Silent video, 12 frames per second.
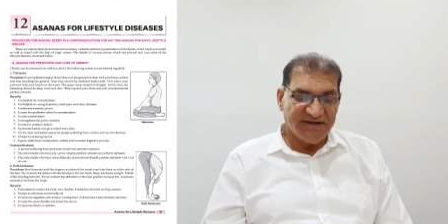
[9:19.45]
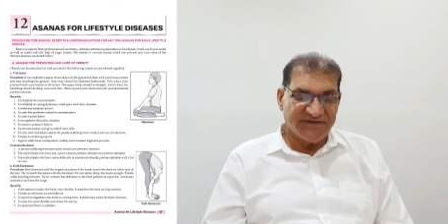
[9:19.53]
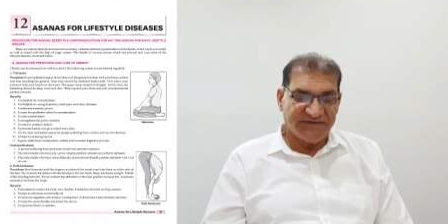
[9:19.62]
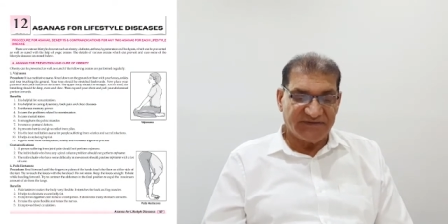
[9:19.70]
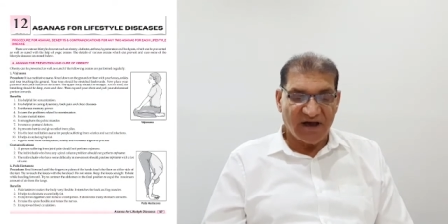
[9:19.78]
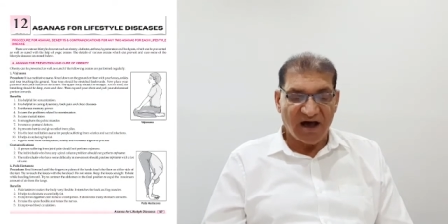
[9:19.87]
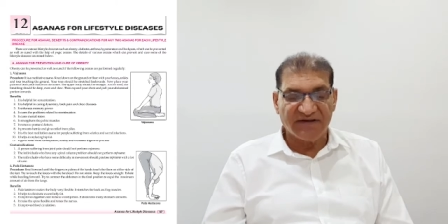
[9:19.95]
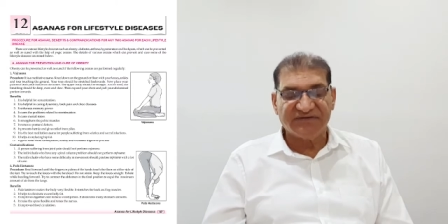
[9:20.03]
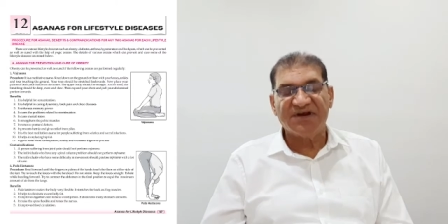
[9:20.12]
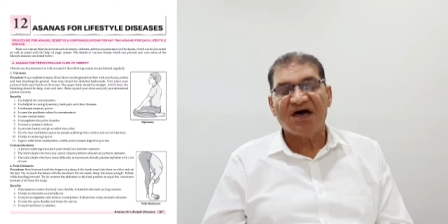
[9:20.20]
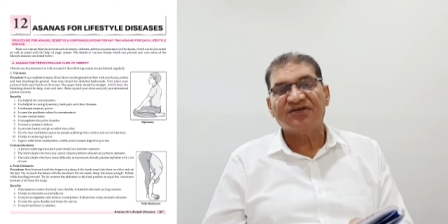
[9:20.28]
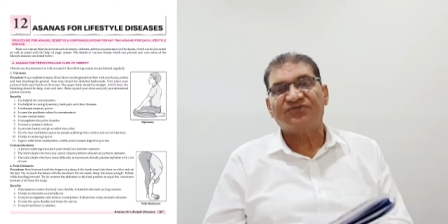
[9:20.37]
is
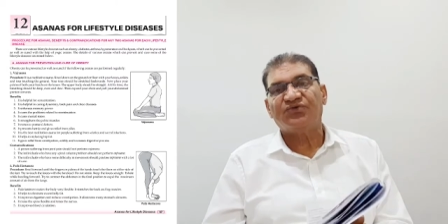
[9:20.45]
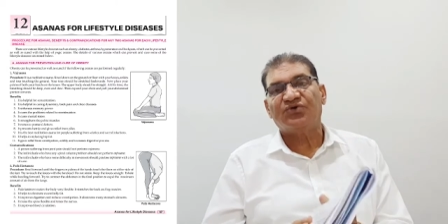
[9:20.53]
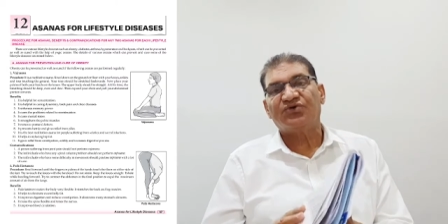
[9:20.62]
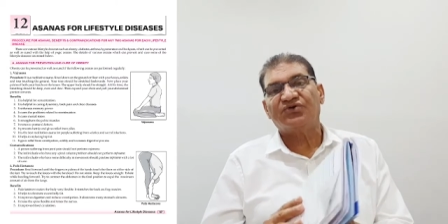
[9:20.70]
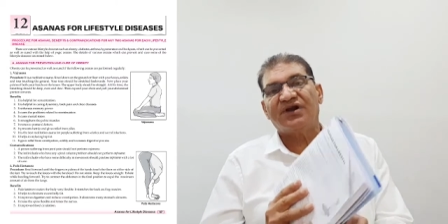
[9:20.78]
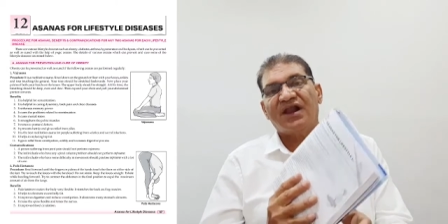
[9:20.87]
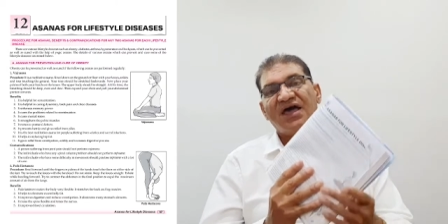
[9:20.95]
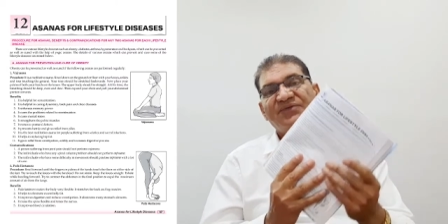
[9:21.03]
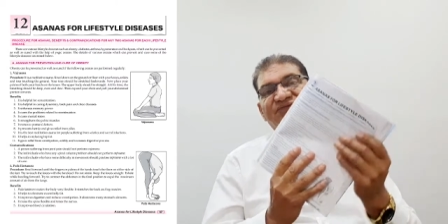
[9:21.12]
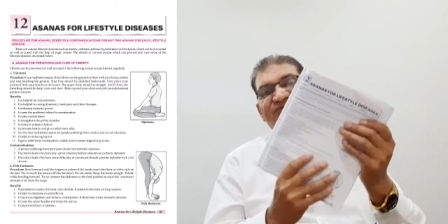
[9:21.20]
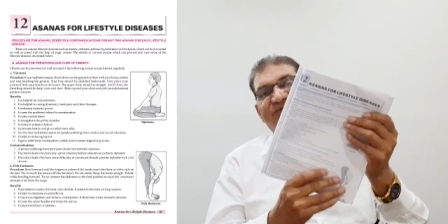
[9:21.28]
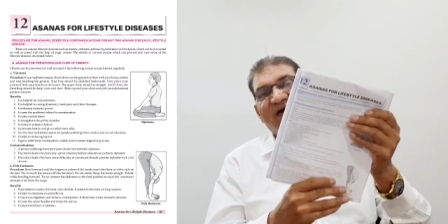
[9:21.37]
asanas for
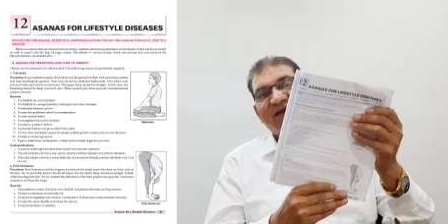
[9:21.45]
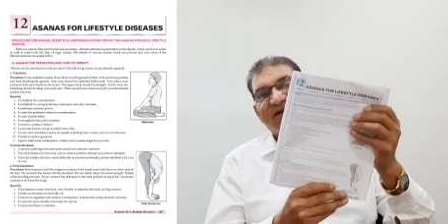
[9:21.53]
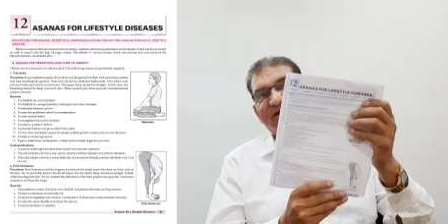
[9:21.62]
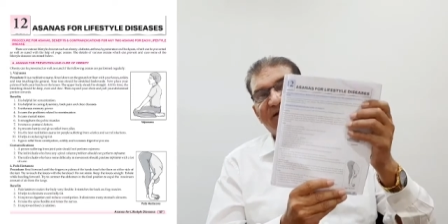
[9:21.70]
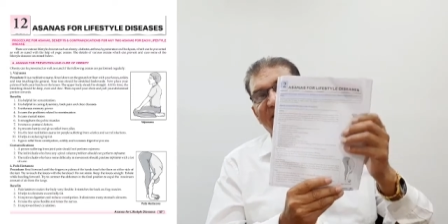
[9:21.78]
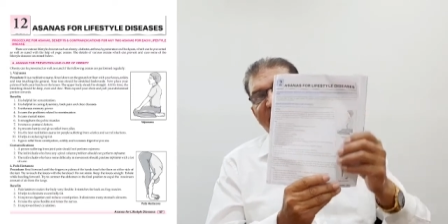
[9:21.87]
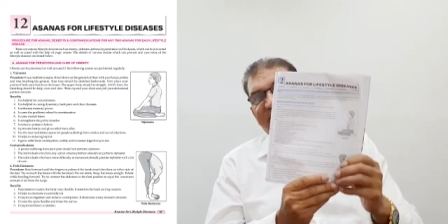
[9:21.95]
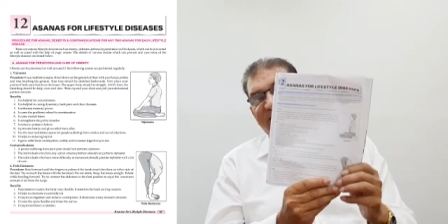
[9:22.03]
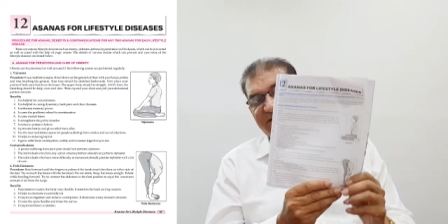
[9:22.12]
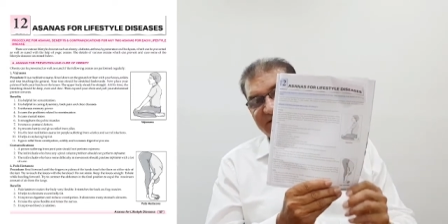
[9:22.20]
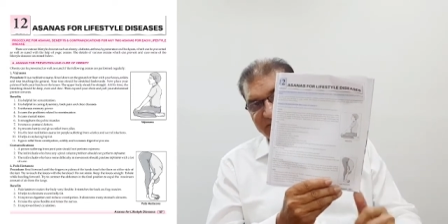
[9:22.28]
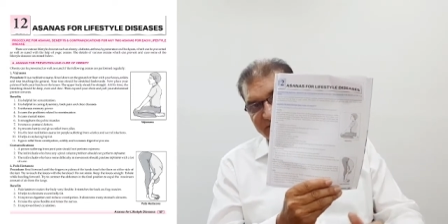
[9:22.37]
lifestyle
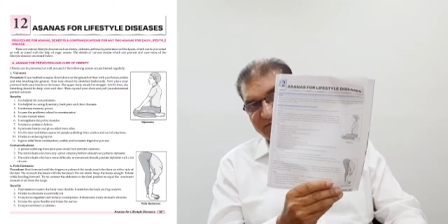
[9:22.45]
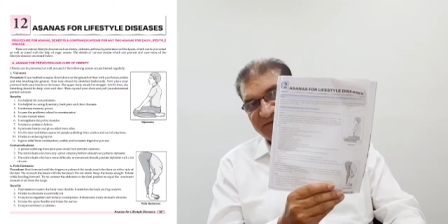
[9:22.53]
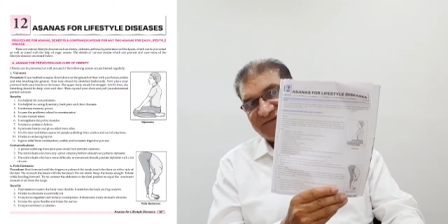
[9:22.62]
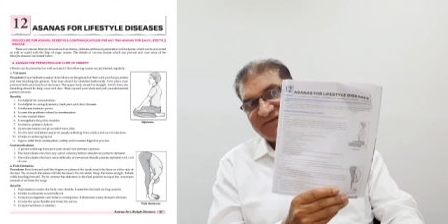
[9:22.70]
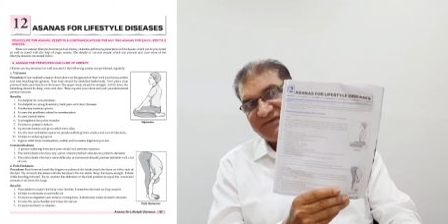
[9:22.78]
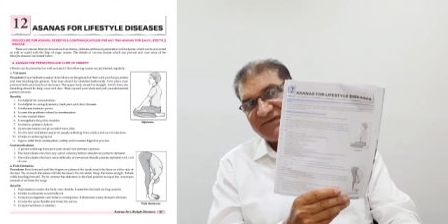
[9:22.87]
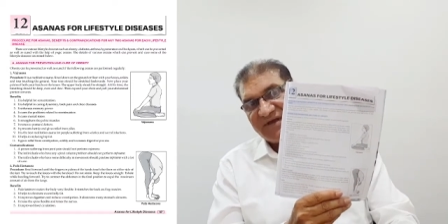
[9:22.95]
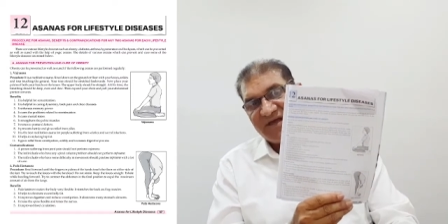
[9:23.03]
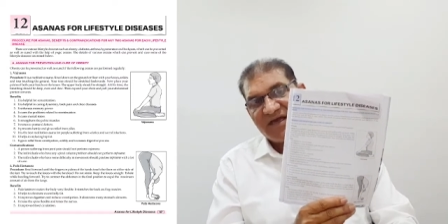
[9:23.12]
diseases.